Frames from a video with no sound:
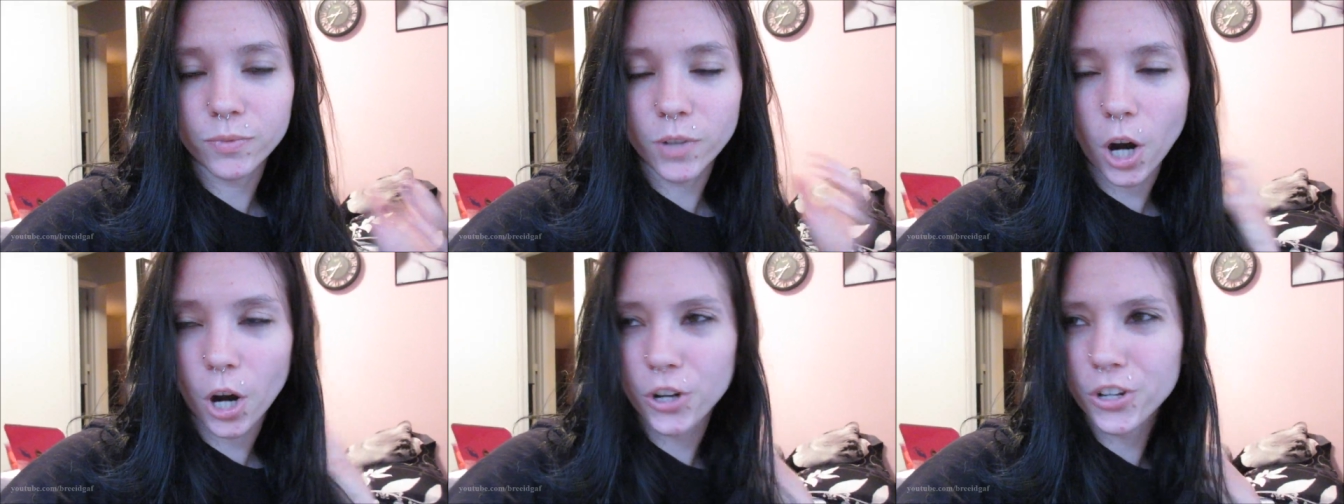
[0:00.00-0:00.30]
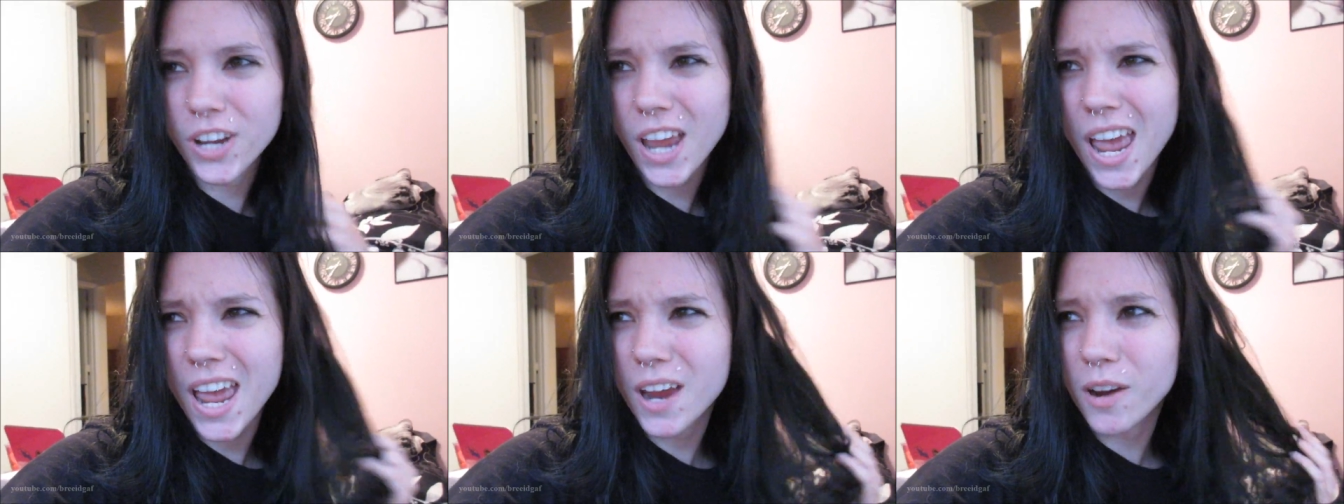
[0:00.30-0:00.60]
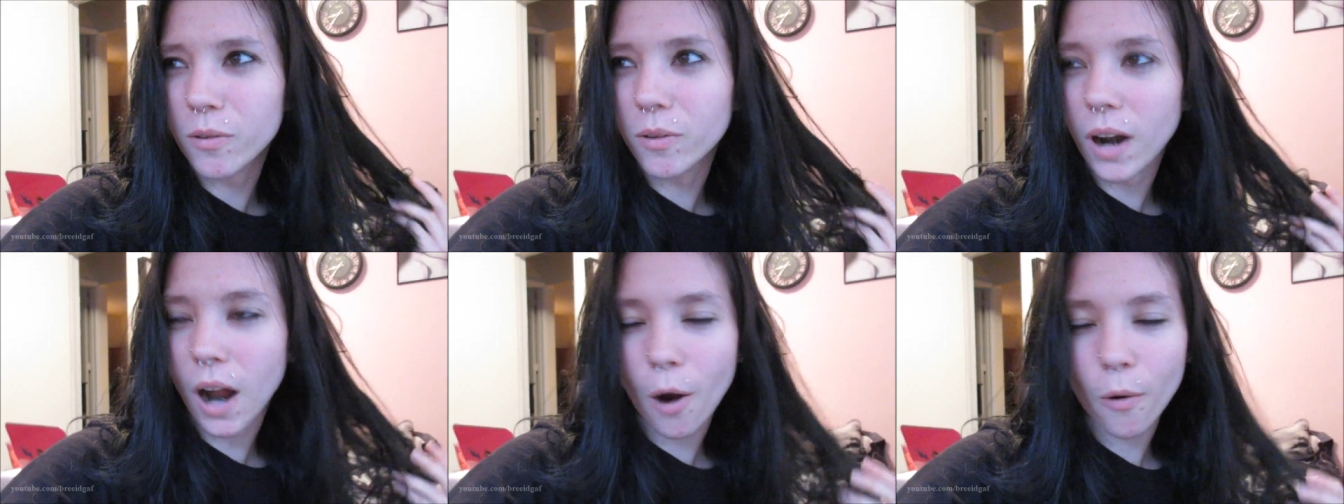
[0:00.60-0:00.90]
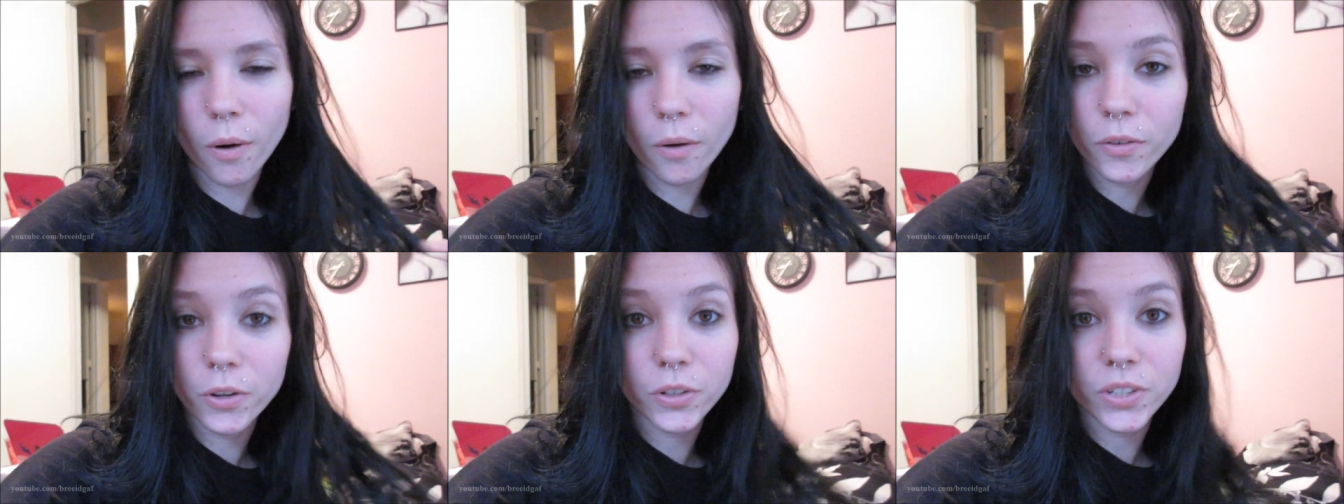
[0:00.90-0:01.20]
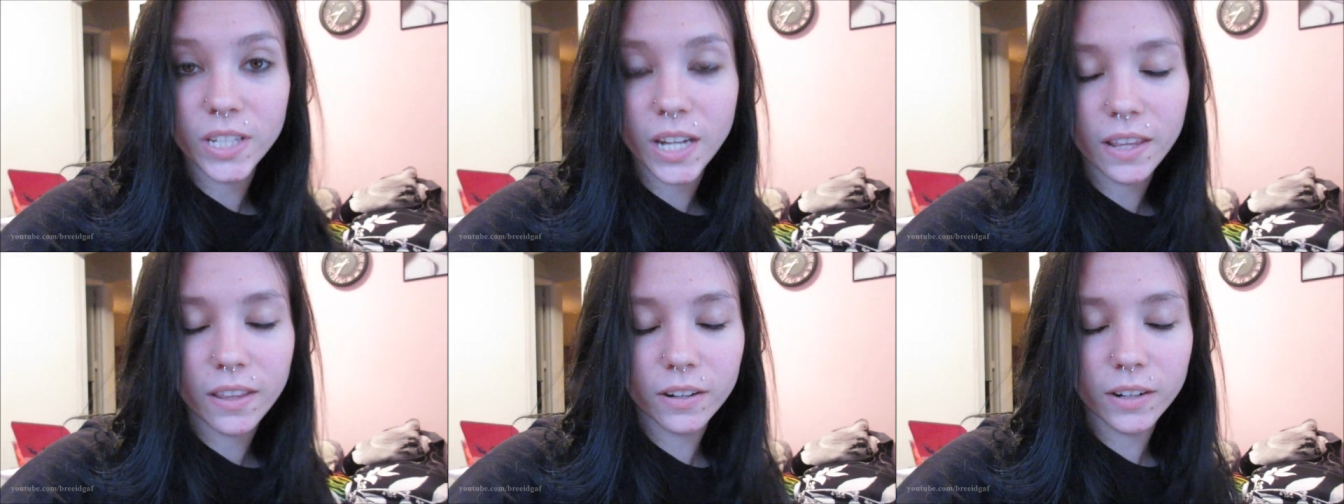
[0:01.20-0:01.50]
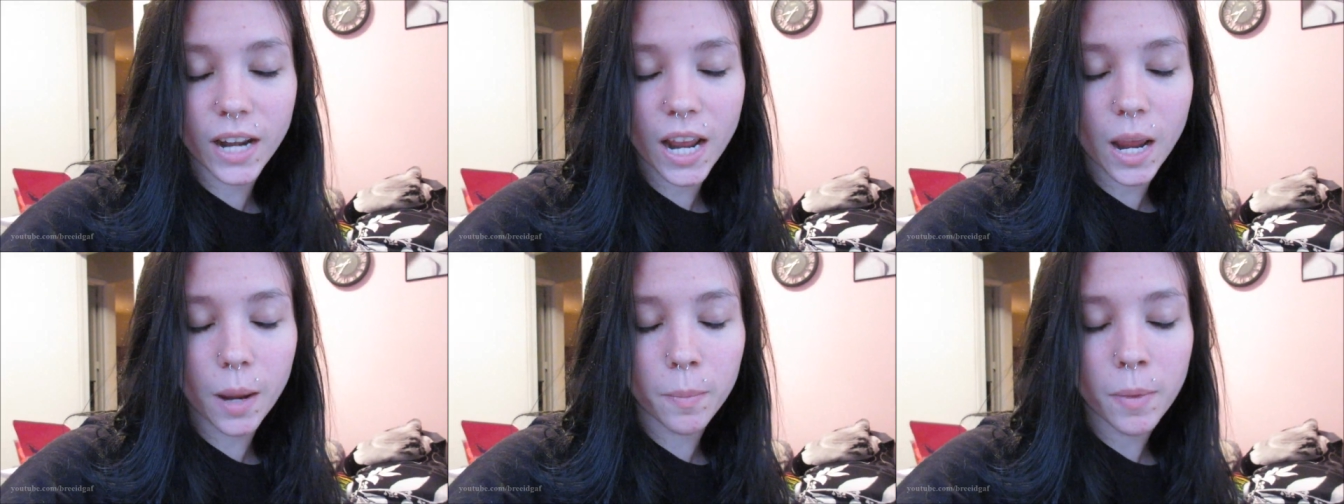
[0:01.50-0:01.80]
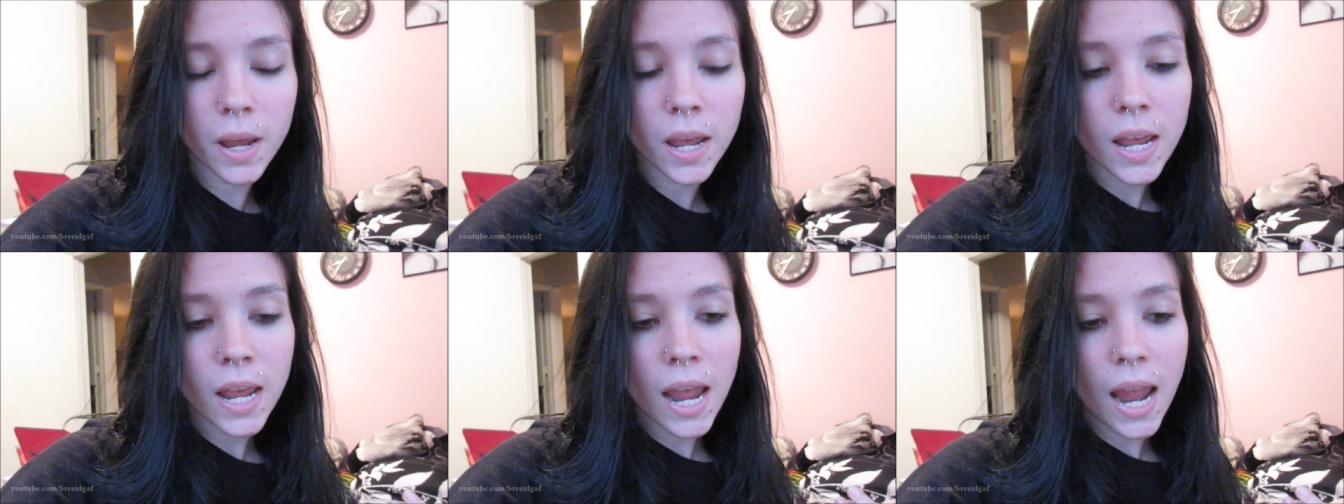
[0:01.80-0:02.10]
Garnier, however you say their
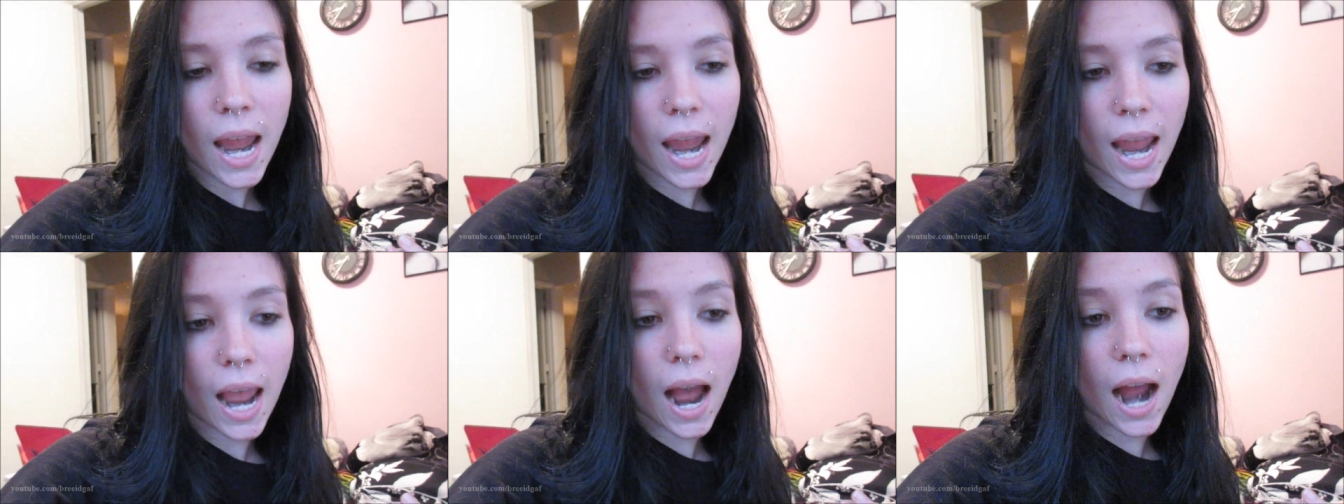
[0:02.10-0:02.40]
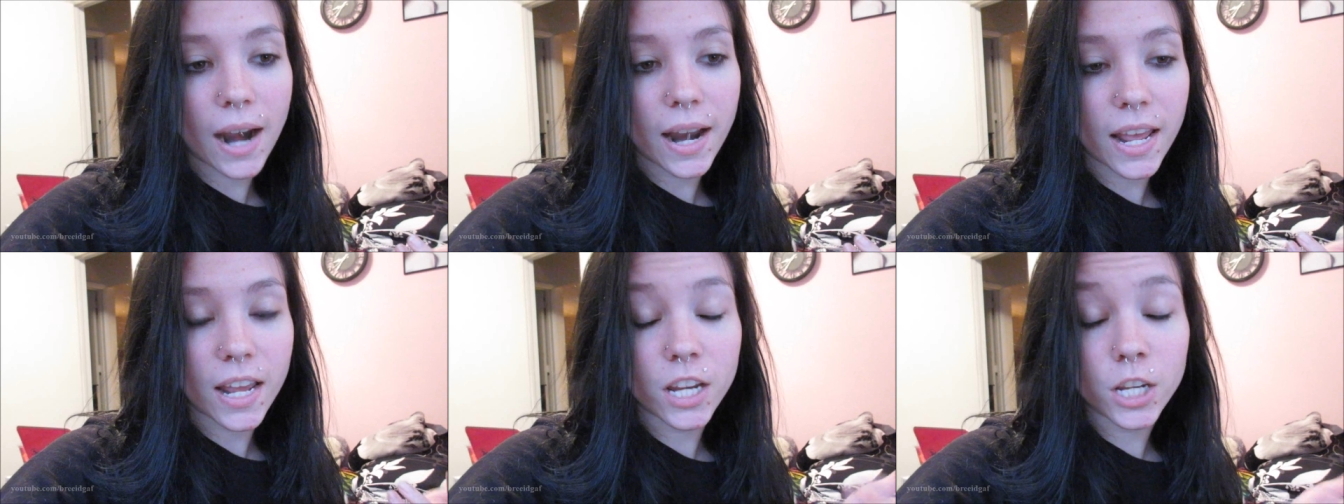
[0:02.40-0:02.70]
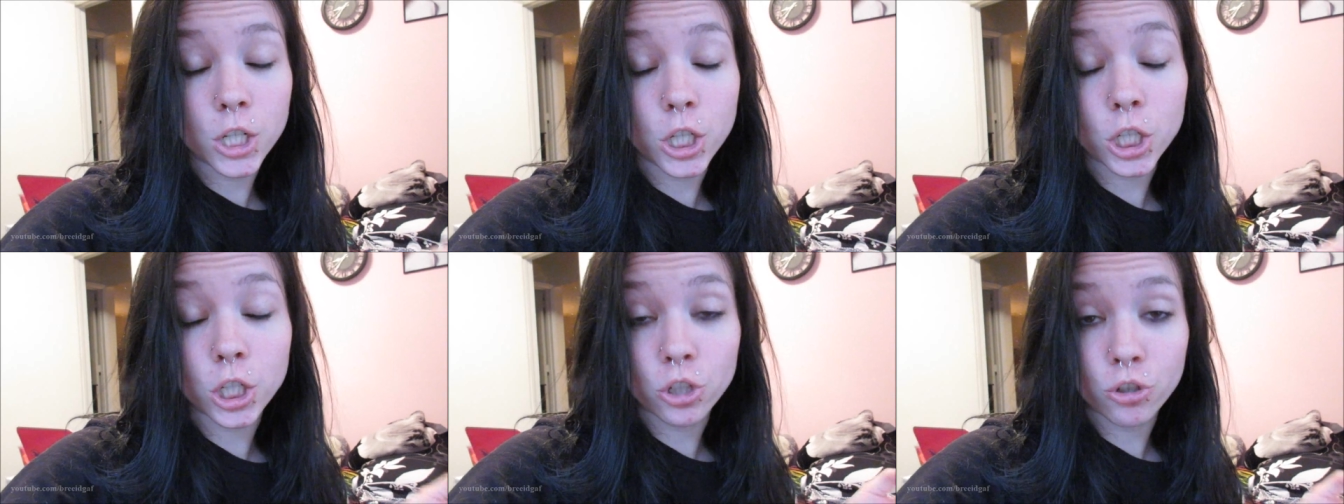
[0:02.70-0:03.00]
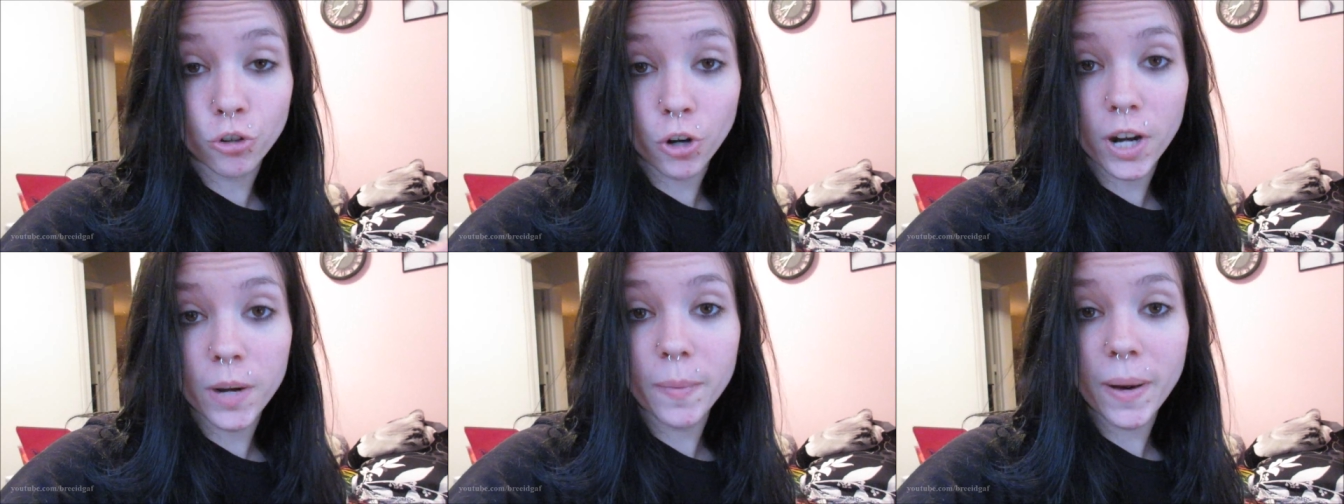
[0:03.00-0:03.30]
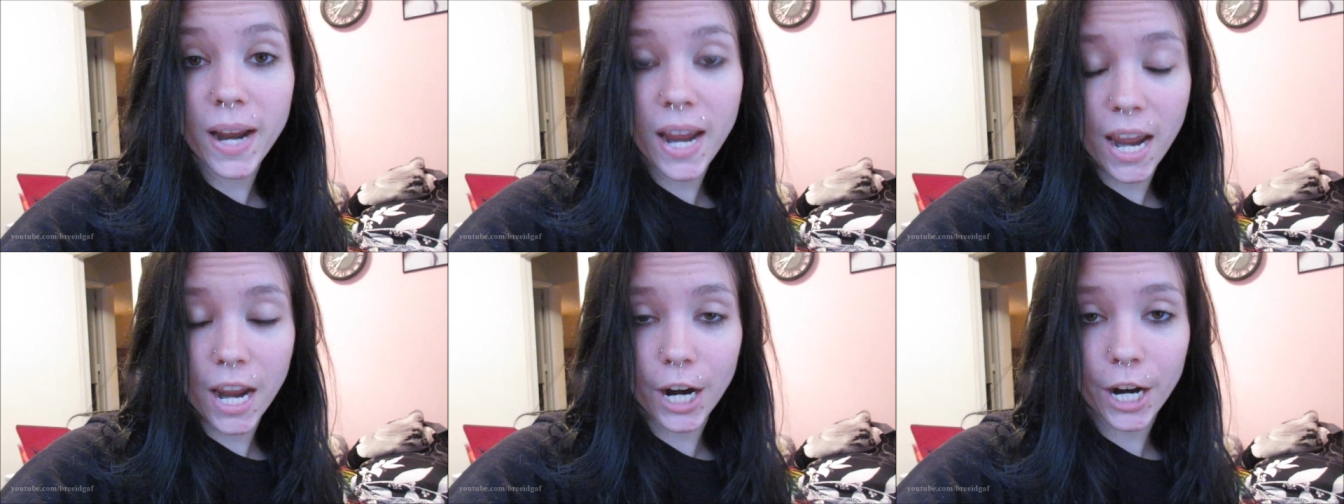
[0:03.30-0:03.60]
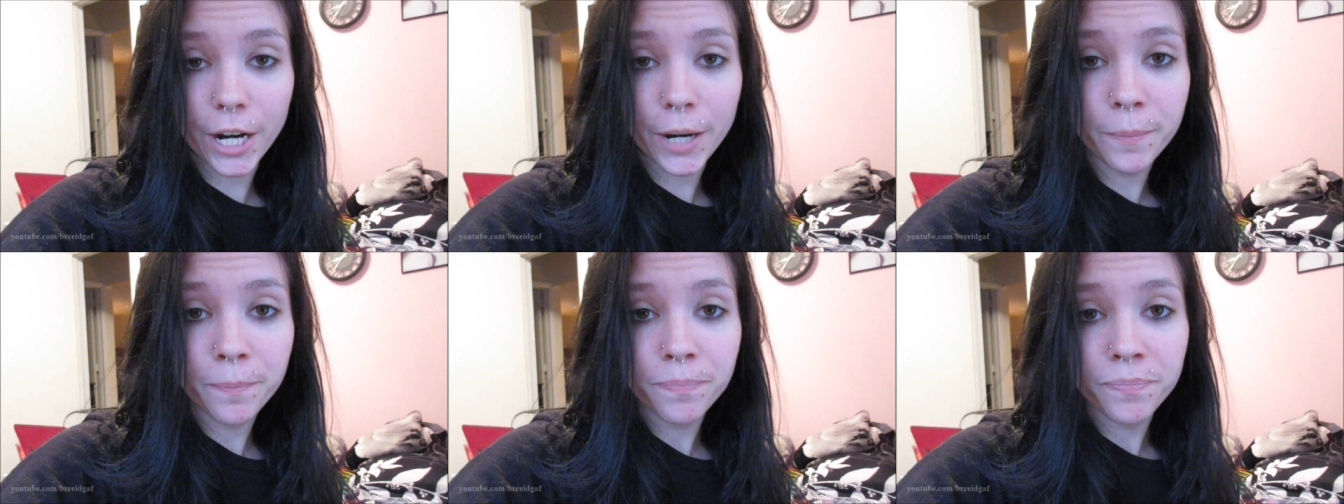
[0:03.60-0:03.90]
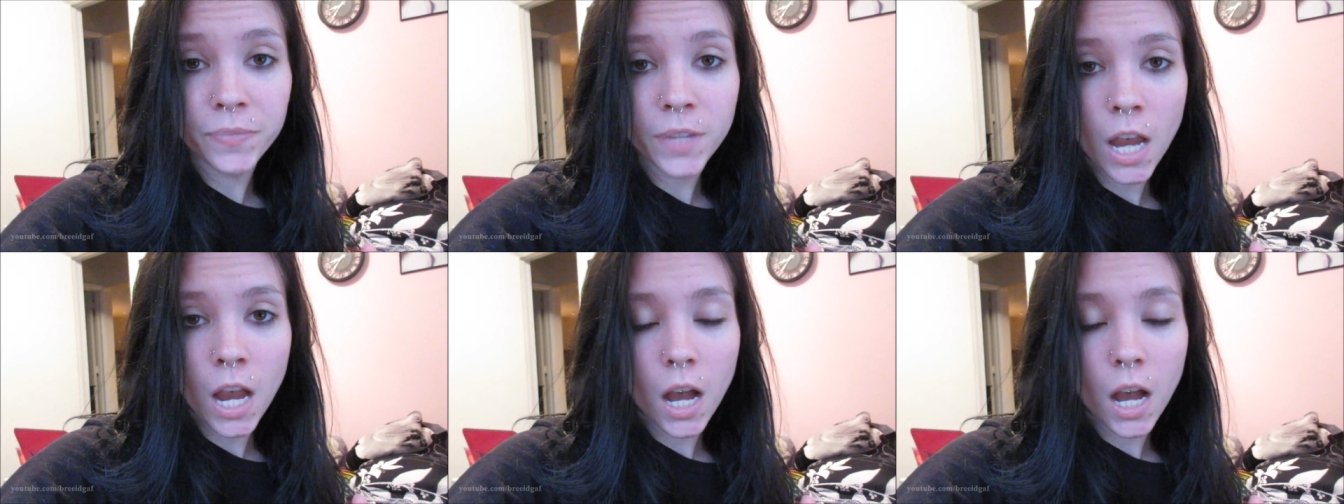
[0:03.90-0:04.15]
name, and it destroyed my hair.